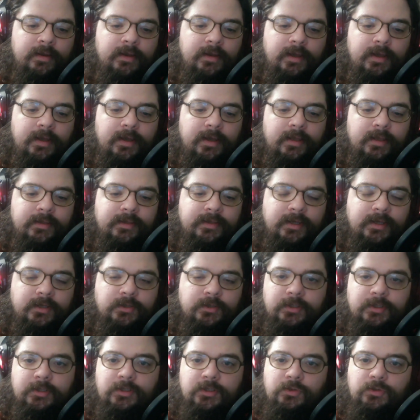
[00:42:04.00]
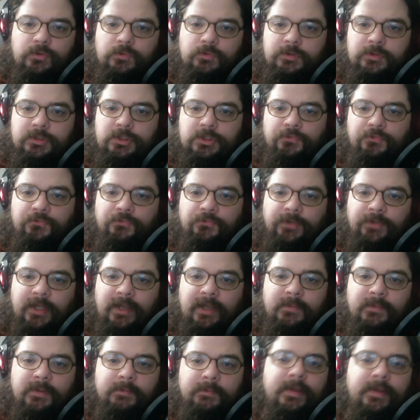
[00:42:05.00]
And they, he used the
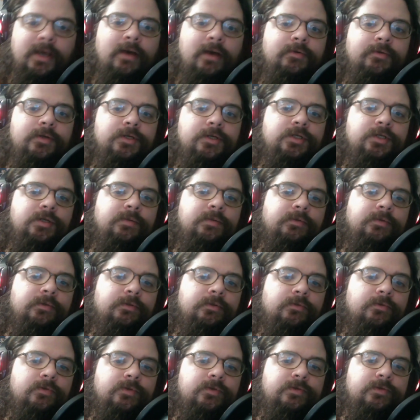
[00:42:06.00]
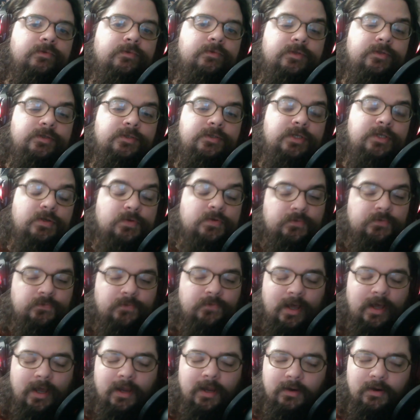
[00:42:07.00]
flame imperishable, or the, or the secret
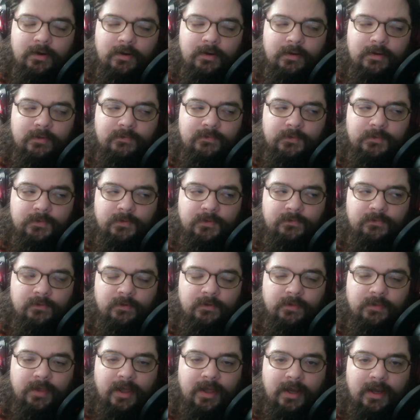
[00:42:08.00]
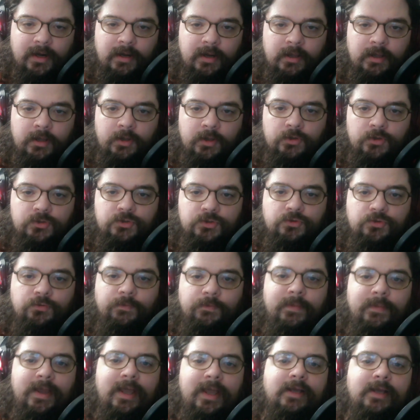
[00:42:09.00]
fire, if you prefer that, to
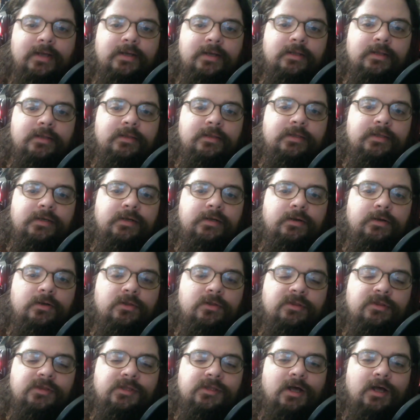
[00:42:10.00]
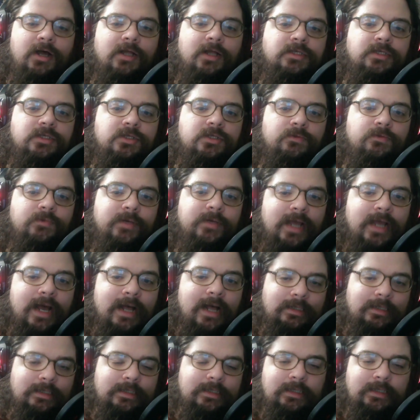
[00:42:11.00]
make their thoughts a
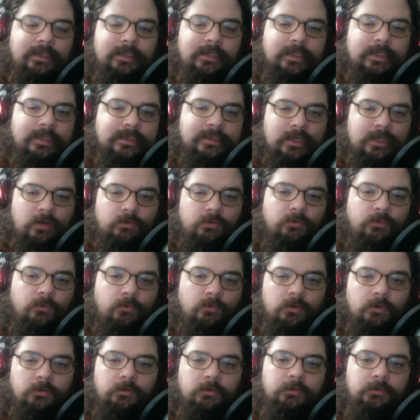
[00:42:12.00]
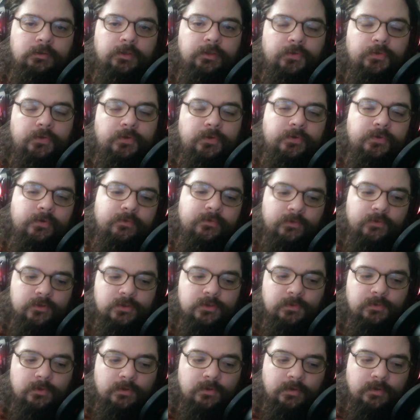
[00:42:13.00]
reality. And that's how the world and the
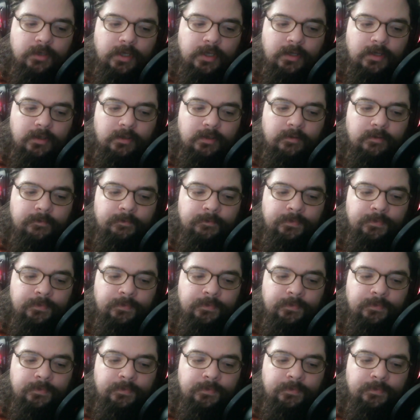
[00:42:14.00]
universe were created.